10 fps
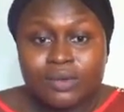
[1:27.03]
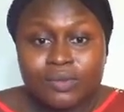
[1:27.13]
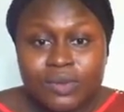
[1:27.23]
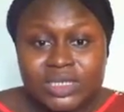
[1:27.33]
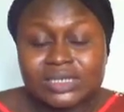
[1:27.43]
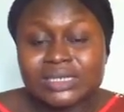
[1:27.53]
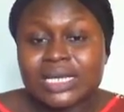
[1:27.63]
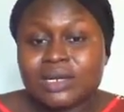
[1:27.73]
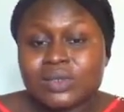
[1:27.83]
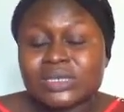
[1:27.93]
which is
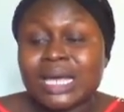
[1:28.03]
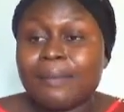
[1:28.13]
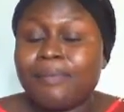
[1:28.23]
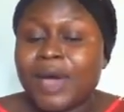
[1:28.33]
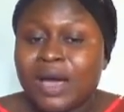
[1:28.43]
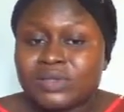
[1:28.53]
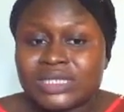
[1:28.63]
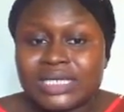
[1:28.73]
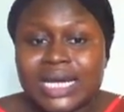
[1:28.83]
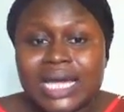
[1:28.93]
telling us about
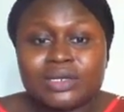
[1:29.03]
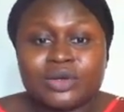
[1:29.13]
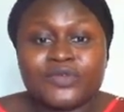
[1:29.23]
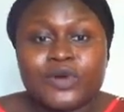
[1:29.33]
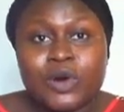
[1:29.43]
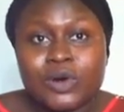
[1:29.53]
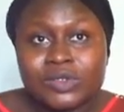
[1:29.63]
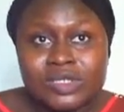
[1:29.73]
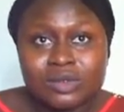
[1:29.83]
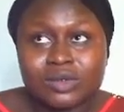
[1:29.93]
the kind of
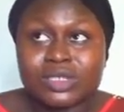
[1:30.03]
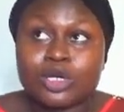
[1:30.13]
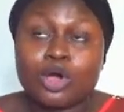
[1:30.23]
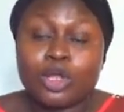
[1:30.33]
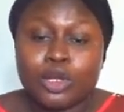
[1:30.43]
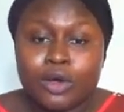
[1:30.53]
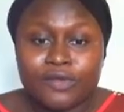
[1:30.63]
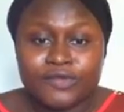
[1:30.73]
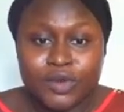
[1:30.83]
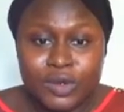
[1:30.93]
horse or the color
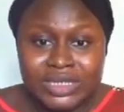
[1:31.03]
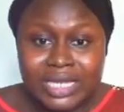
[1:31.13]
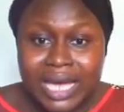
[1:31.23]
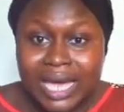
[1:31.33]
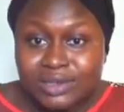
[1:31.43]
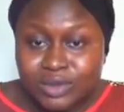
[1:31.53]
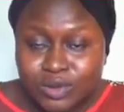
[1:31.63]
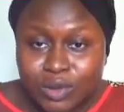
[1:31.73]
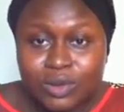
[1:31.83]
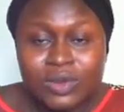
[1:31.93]
of horse I
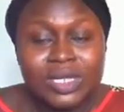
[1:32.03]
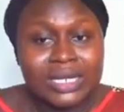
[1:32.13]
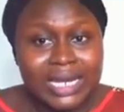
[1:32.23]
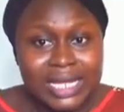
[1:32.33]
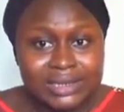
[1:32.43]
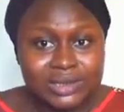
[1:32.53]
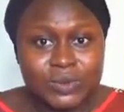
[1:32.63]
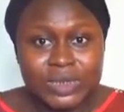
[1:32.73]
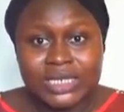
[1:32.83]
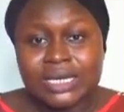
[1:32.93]
saw last
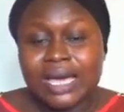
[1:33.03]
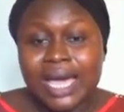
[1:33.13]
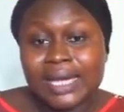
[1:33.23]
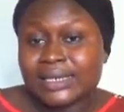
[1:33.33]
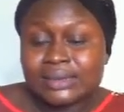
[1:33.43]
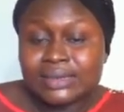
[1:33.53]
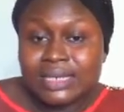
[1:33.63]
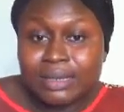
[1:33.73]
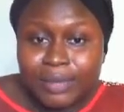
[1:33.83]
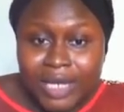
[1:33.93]
week. I didn't
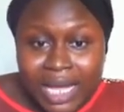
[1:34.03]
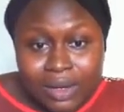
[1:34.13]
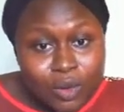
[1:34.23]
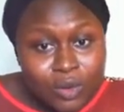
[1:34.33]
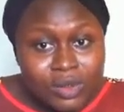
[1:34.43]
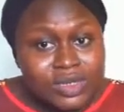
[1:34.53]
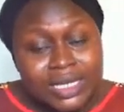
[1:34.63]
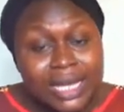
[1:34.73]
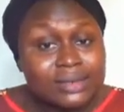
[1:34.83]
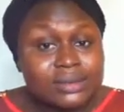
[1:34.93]
see a black horse.
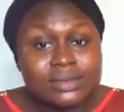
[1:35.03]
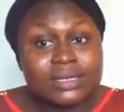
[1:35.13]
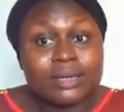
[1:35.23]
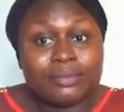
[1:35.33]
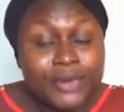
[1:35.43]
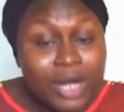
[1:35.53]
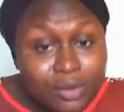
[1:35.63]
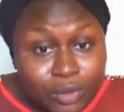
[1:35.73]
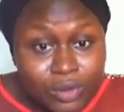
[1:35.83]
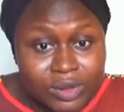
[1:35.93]
I didn't see a
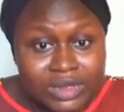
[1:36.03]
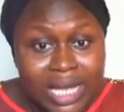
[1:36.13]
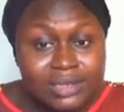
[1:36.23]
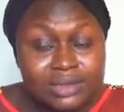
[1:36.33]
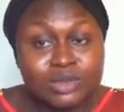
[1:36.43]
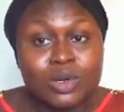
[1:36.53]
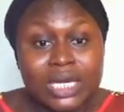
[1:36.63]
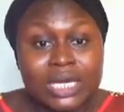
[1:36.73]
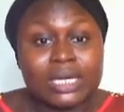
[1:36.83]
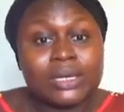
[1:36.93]
brown horse. I saw
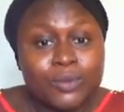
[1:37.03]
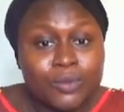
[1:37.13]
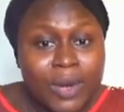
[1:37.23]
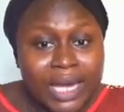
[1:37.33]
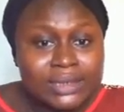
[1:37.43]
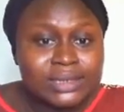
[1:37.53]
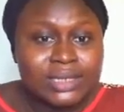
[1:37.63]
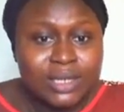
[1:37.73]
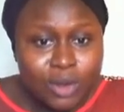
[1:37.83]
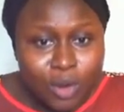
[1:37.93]
a white
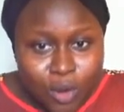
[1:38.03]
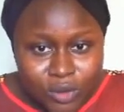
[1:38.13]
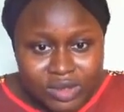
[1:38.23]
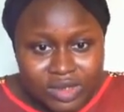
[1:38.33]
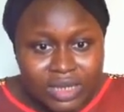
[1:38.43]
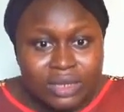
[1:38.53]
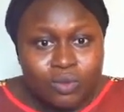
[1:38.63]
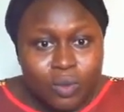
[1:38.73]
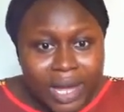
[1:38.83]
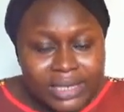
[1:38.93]
horse.
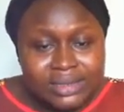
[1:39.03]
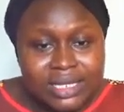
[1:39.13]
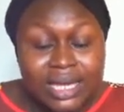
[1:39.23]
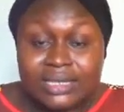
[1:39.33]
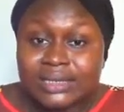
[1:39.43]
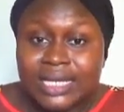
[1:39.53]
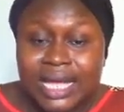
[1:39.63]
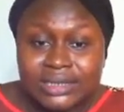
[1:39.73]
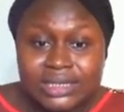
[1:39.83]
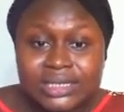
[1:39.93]
White there is the
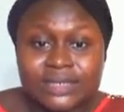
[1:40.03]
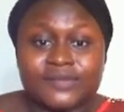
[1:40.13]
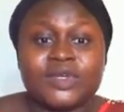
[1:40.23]
adjective